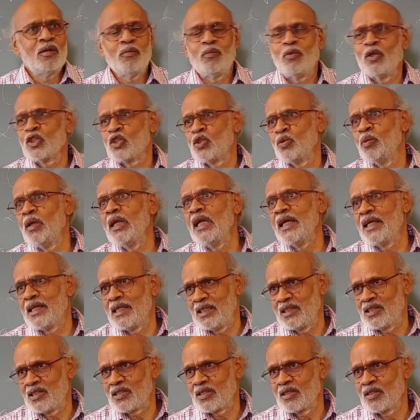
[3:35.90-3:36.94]

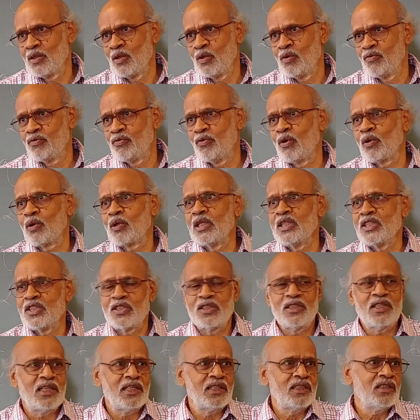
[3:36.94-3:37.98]
possibilities for
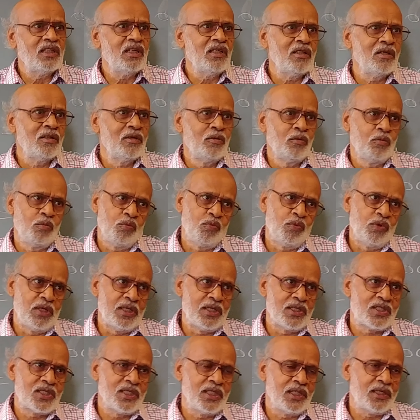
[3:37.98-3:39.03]
considering the
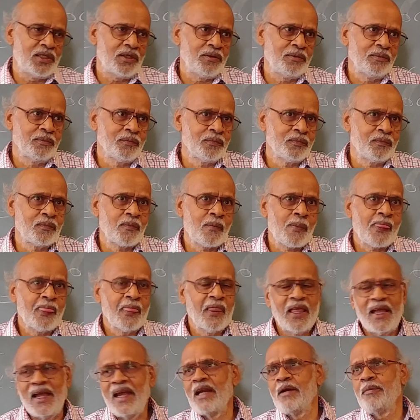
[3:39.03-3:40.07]
bird seat,
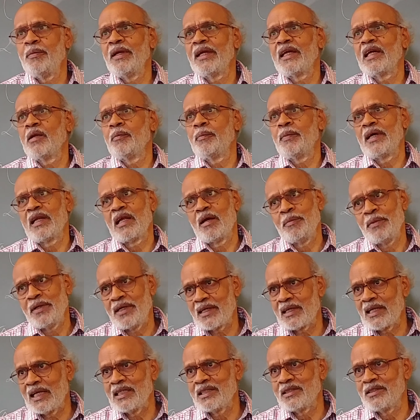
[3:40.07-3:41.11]
and we can
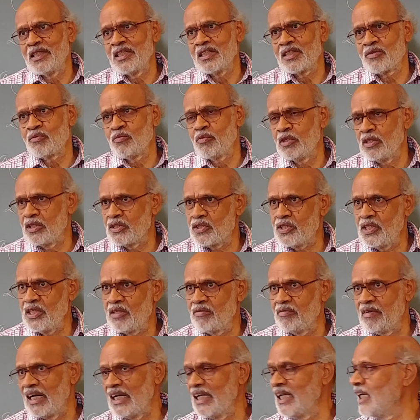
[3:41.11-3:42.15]
parameterize this bird seat
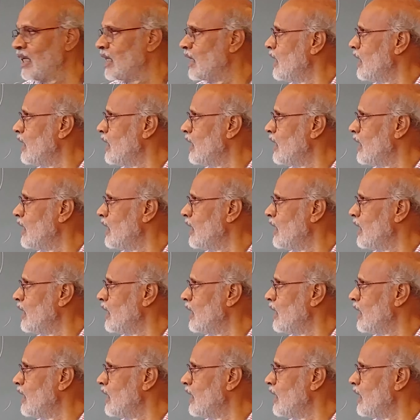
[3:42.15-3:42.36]
by